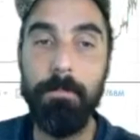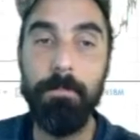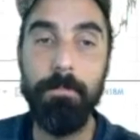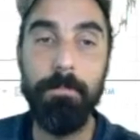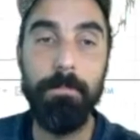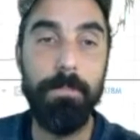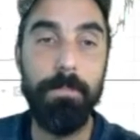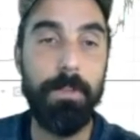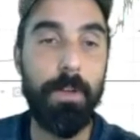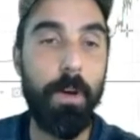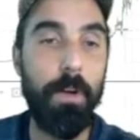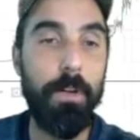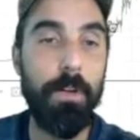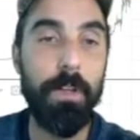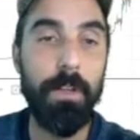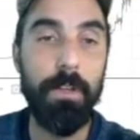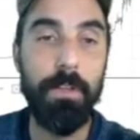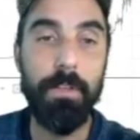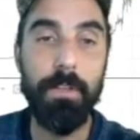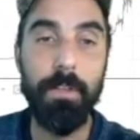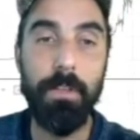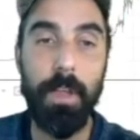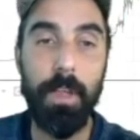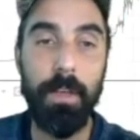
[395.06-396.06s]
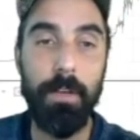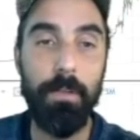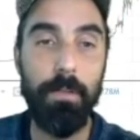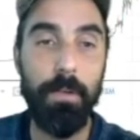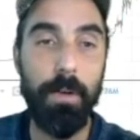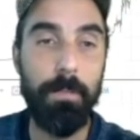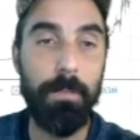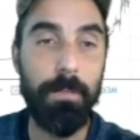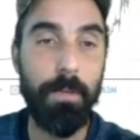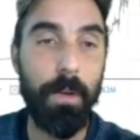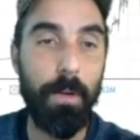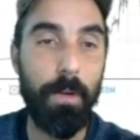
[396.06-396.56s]
tokens and
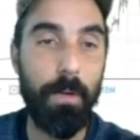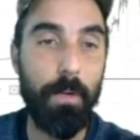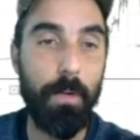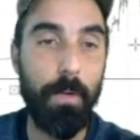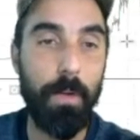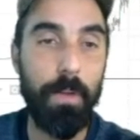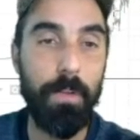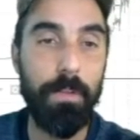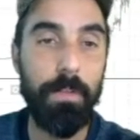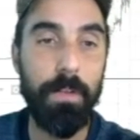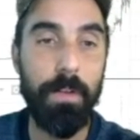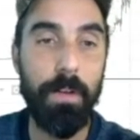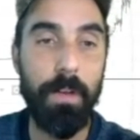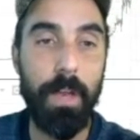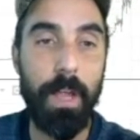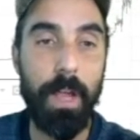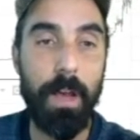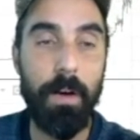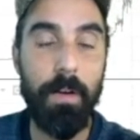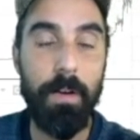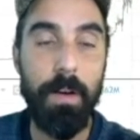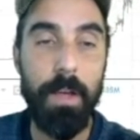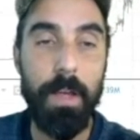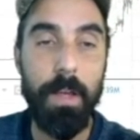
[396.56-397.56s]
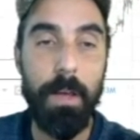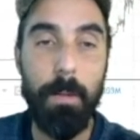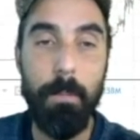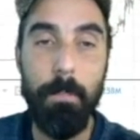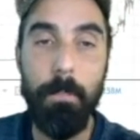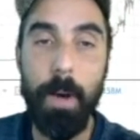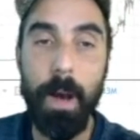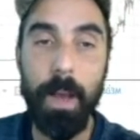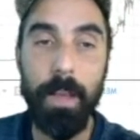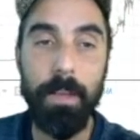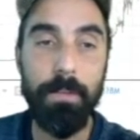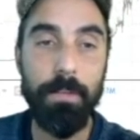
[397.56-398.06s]
crypto coins that are now
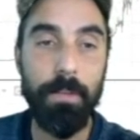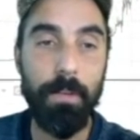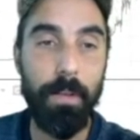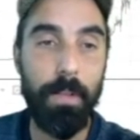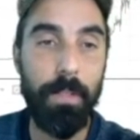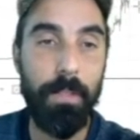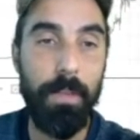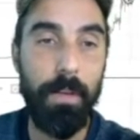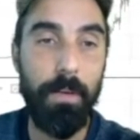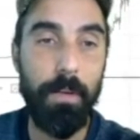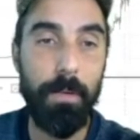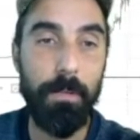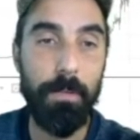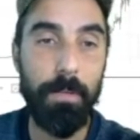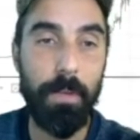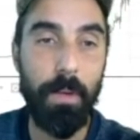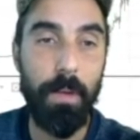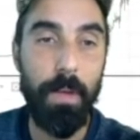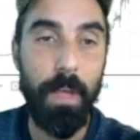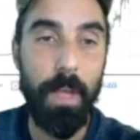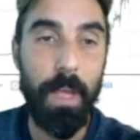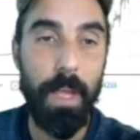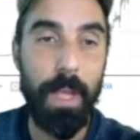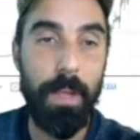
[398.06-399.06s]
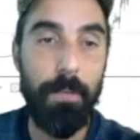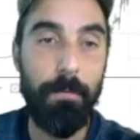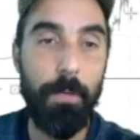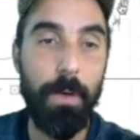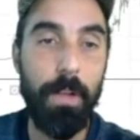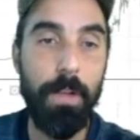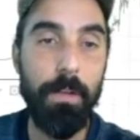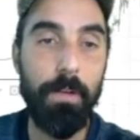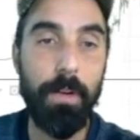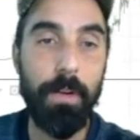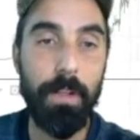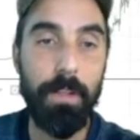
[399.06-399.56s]
based on Ethereum. So if we
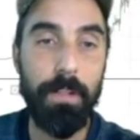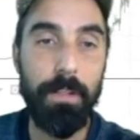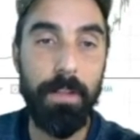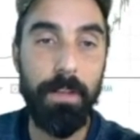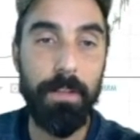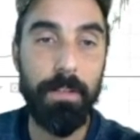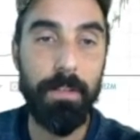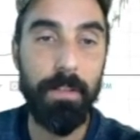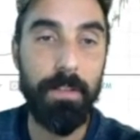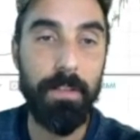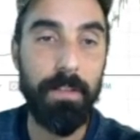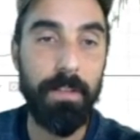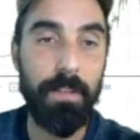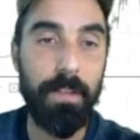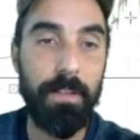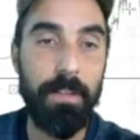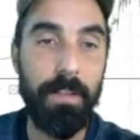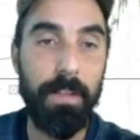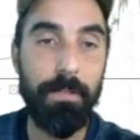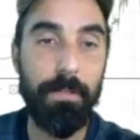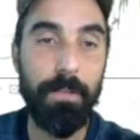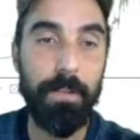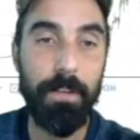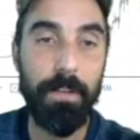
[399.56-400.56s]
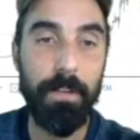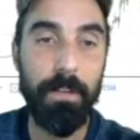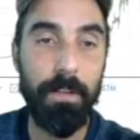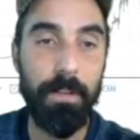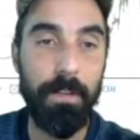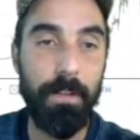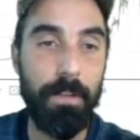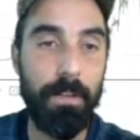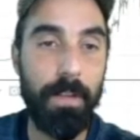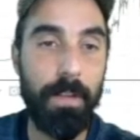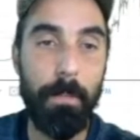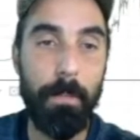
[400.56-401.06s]
look at this is a different
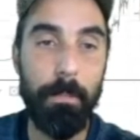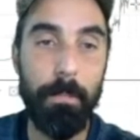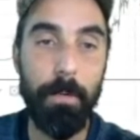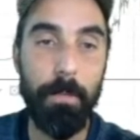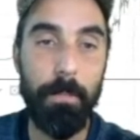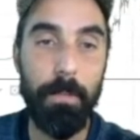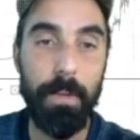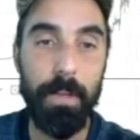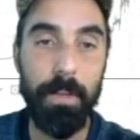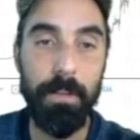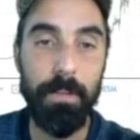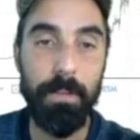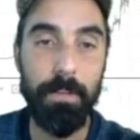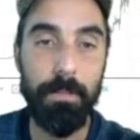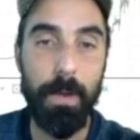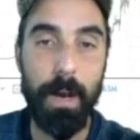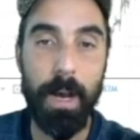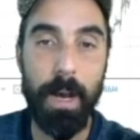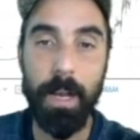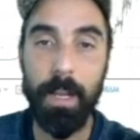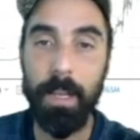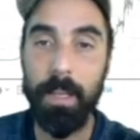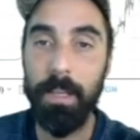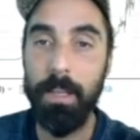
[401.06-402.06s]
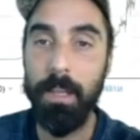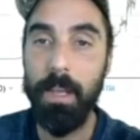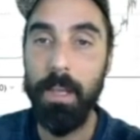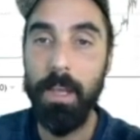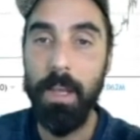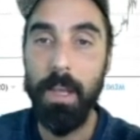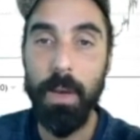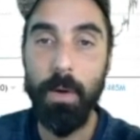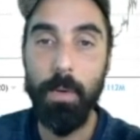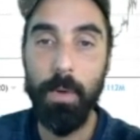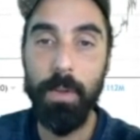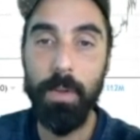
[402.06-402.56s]
temperament in this market.
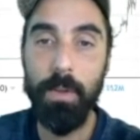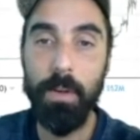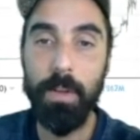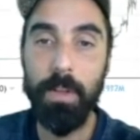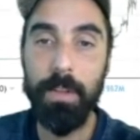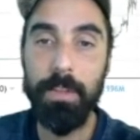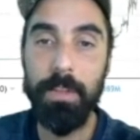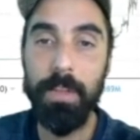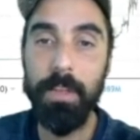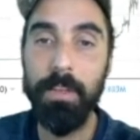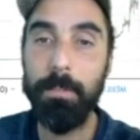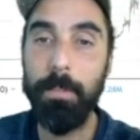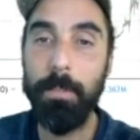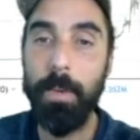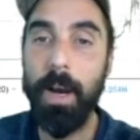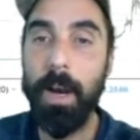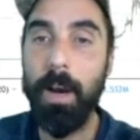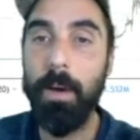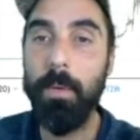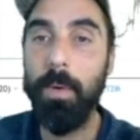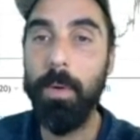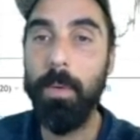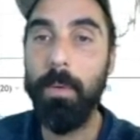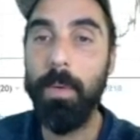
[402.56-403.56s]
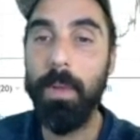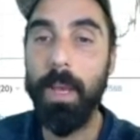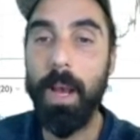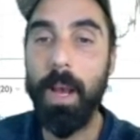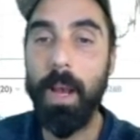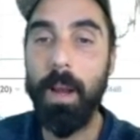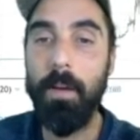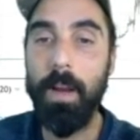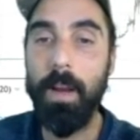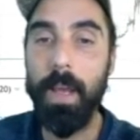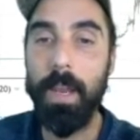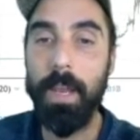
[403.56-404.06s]
We look at this part where we
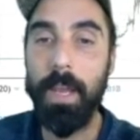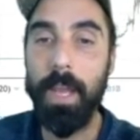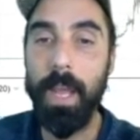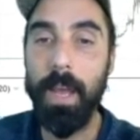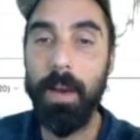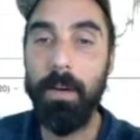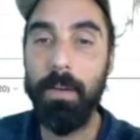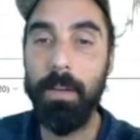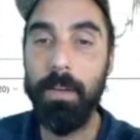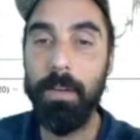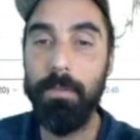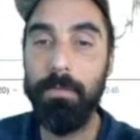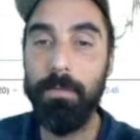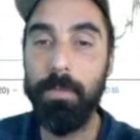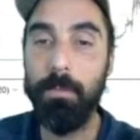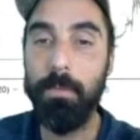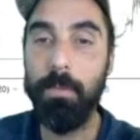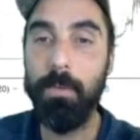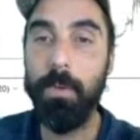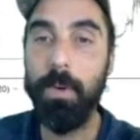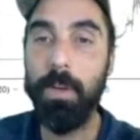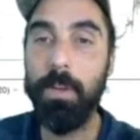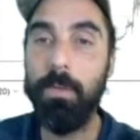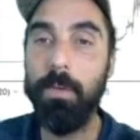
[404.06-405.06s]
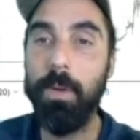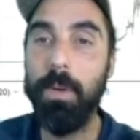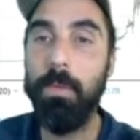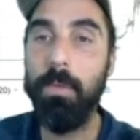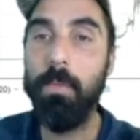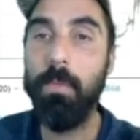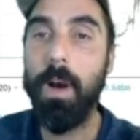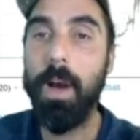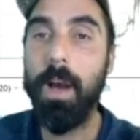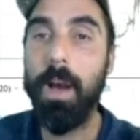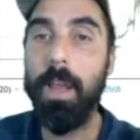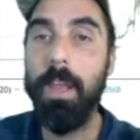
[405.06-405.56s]
are at now from
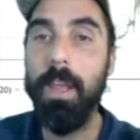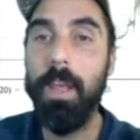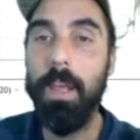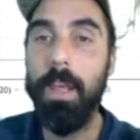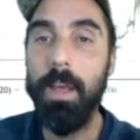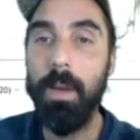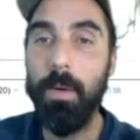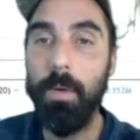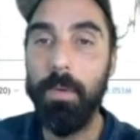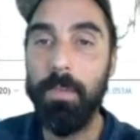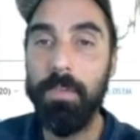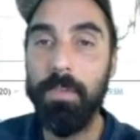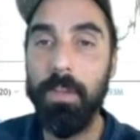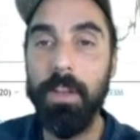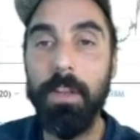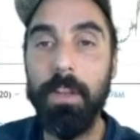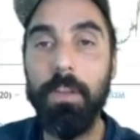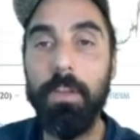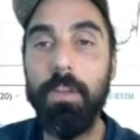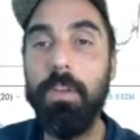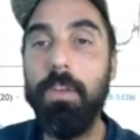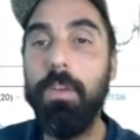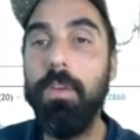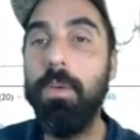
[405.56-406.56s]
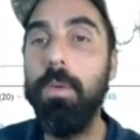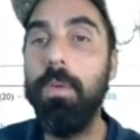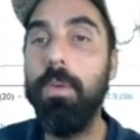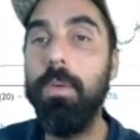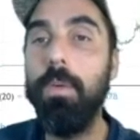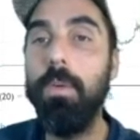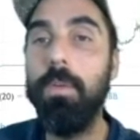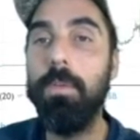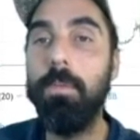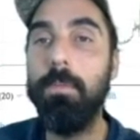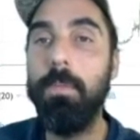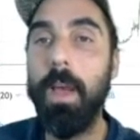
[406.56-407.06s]
2021. We've seen a
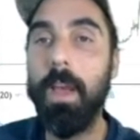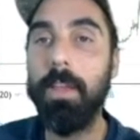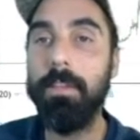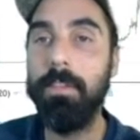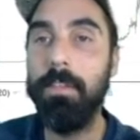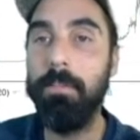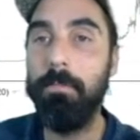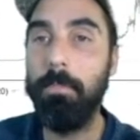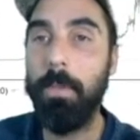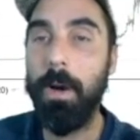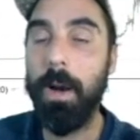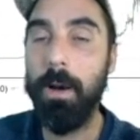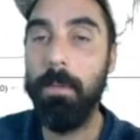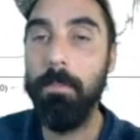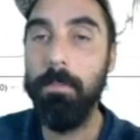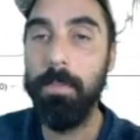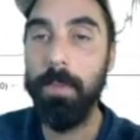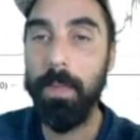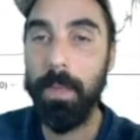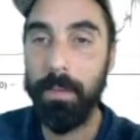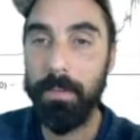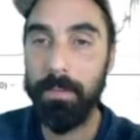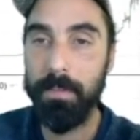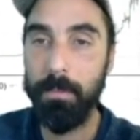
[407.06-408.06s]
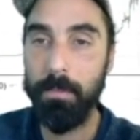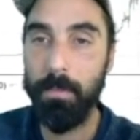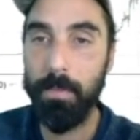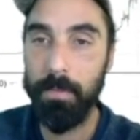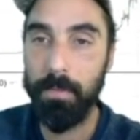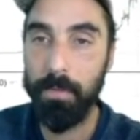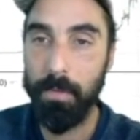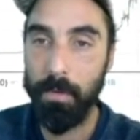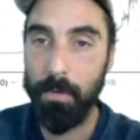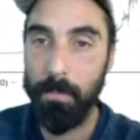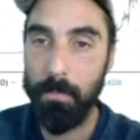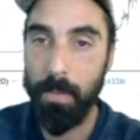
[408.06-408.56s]
huge, massive pump, yes, and we've
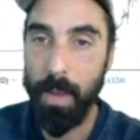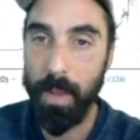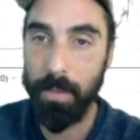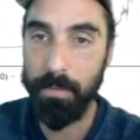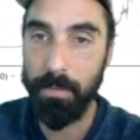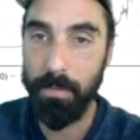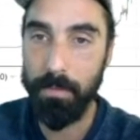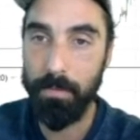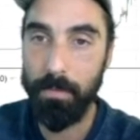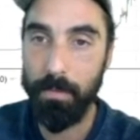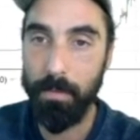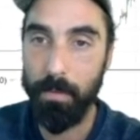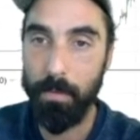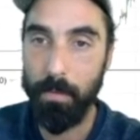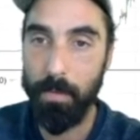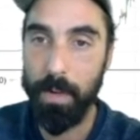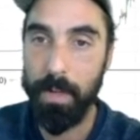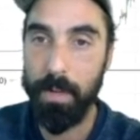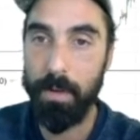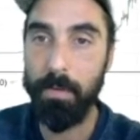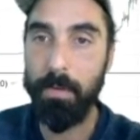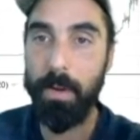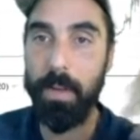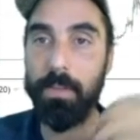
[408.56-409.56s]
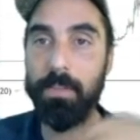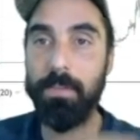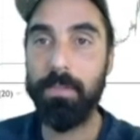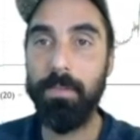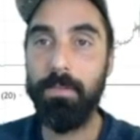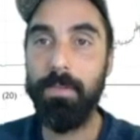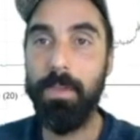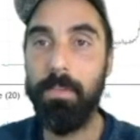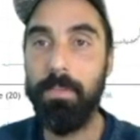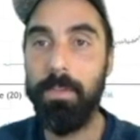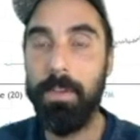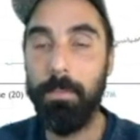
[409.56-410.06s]
saw a massive recorrection of
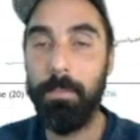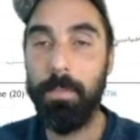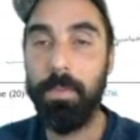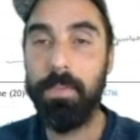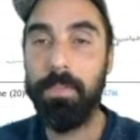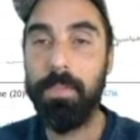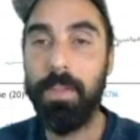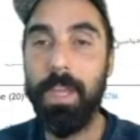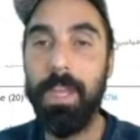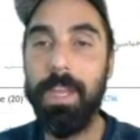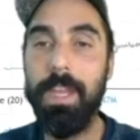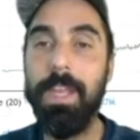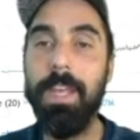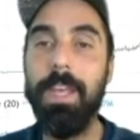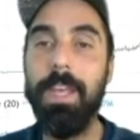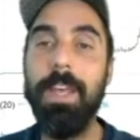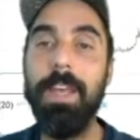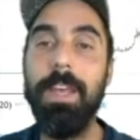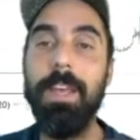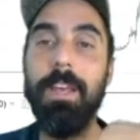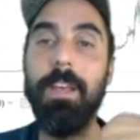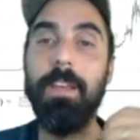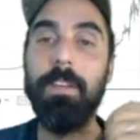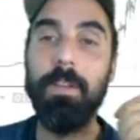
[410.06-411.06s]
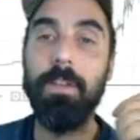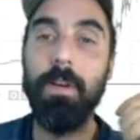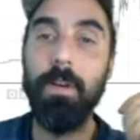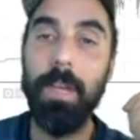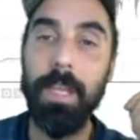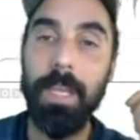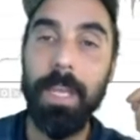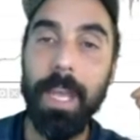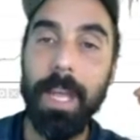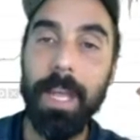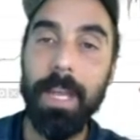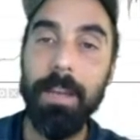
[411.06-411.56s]
50%. So
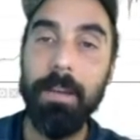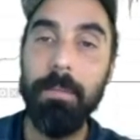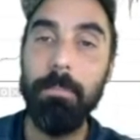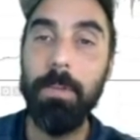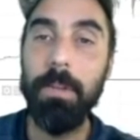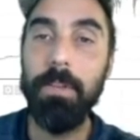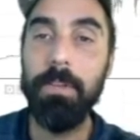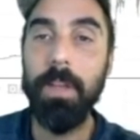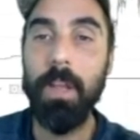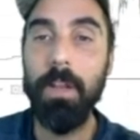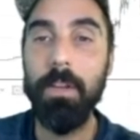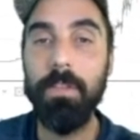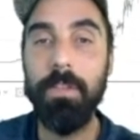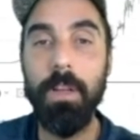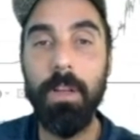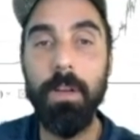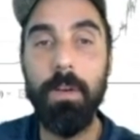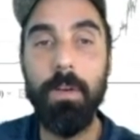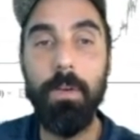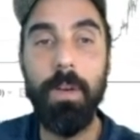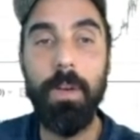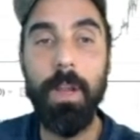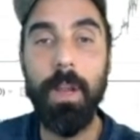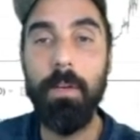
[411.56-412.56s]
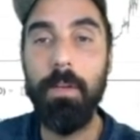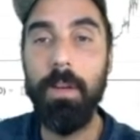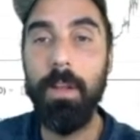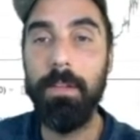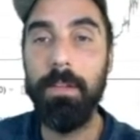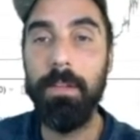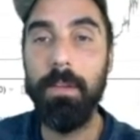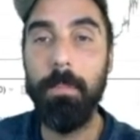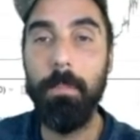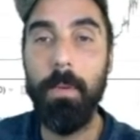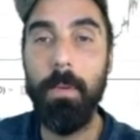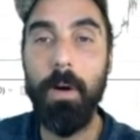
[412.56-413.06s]
again, potentially a good area
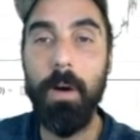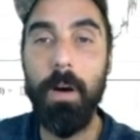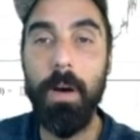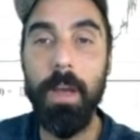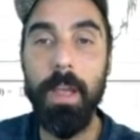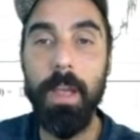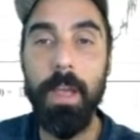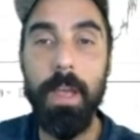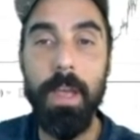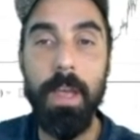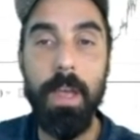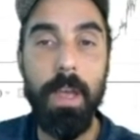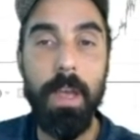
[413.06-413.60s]
to buy.